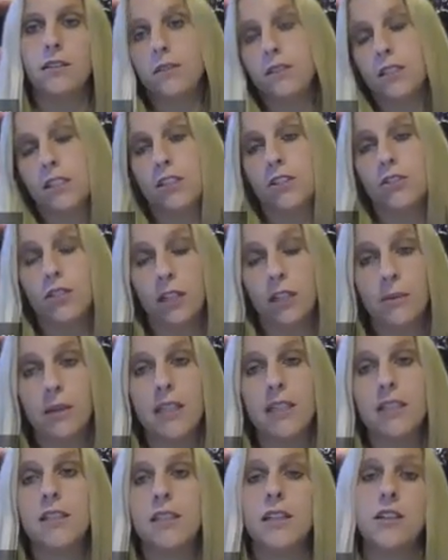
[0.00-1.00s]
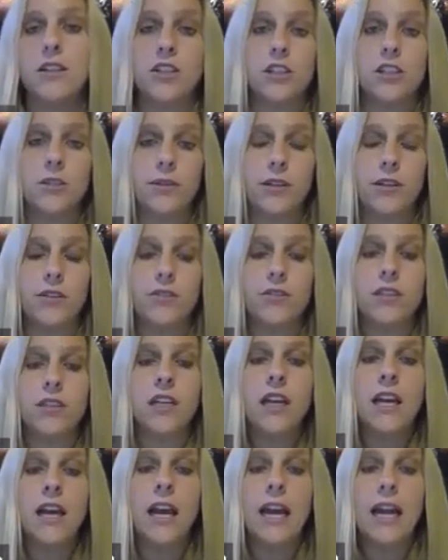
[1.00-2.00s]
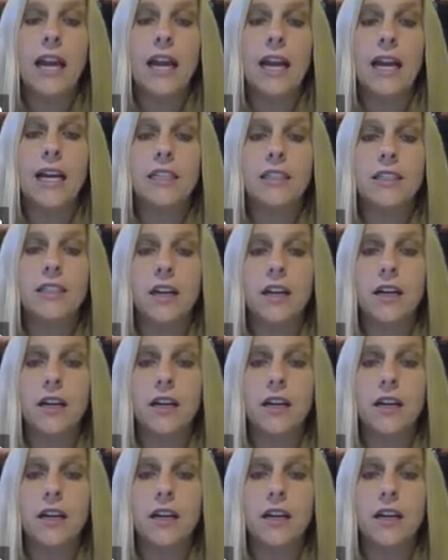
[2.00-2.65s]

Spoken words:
disagreements, their disputes, and